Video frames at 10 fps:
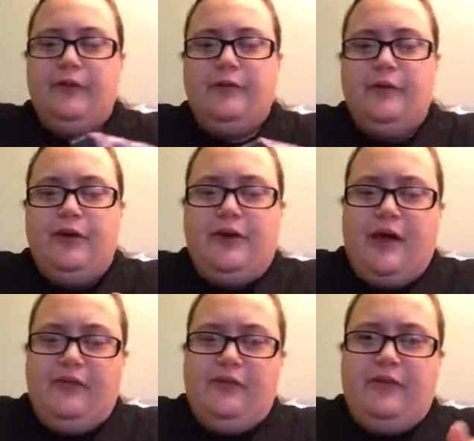So what it
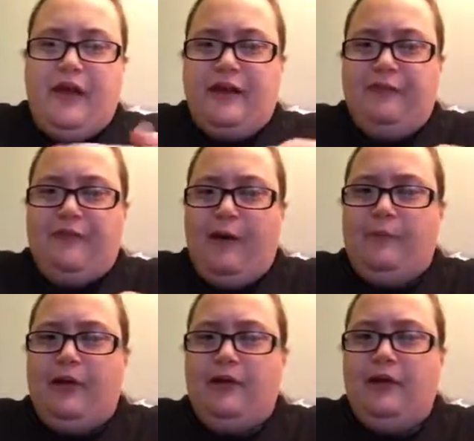does is you take your
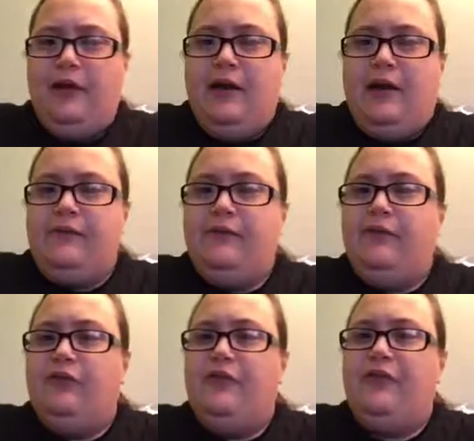fabric, and this
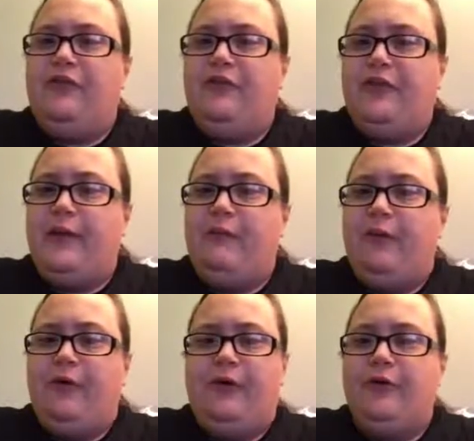is just a
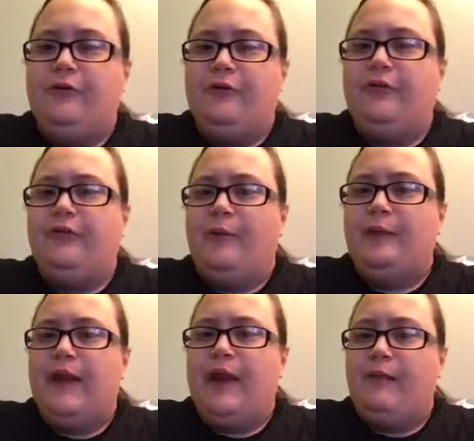sample,
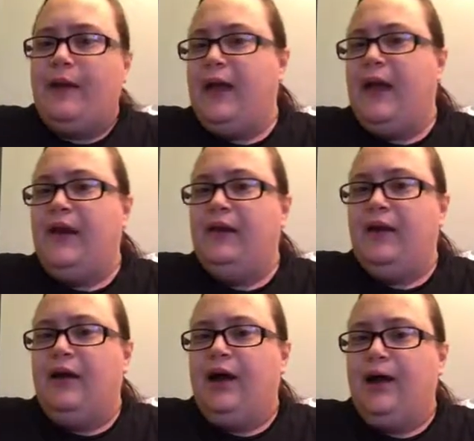something I made
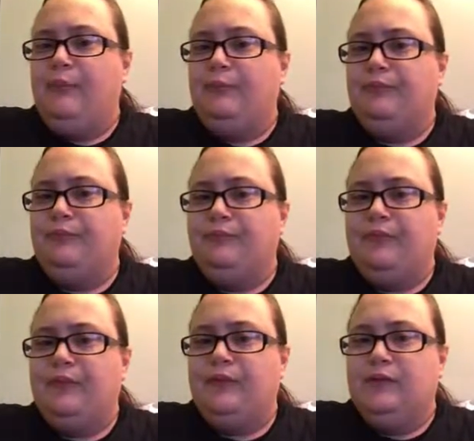as
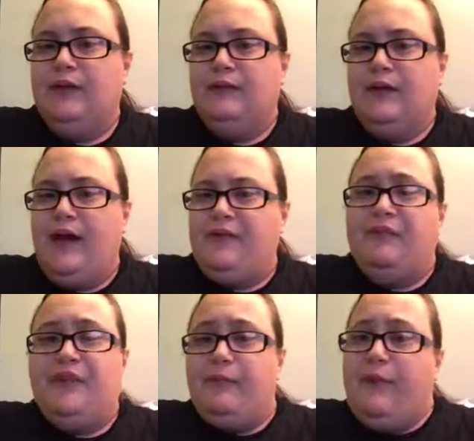a
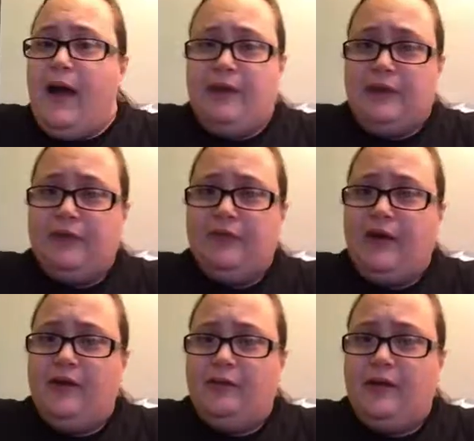fit pattern,
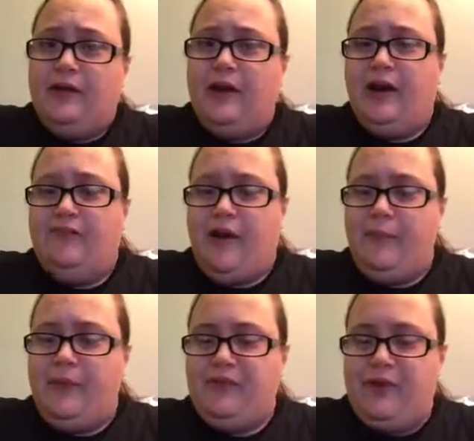so I don't really care if I
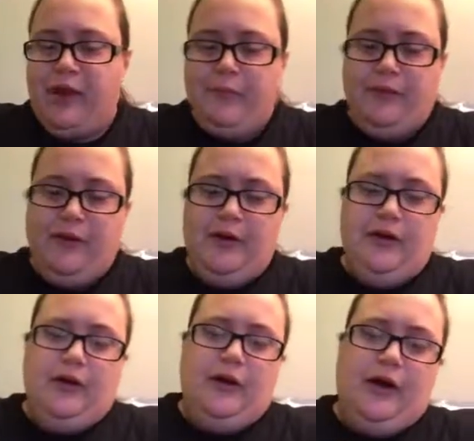mess it up.
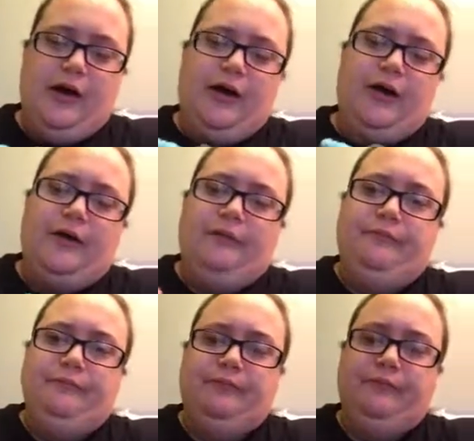And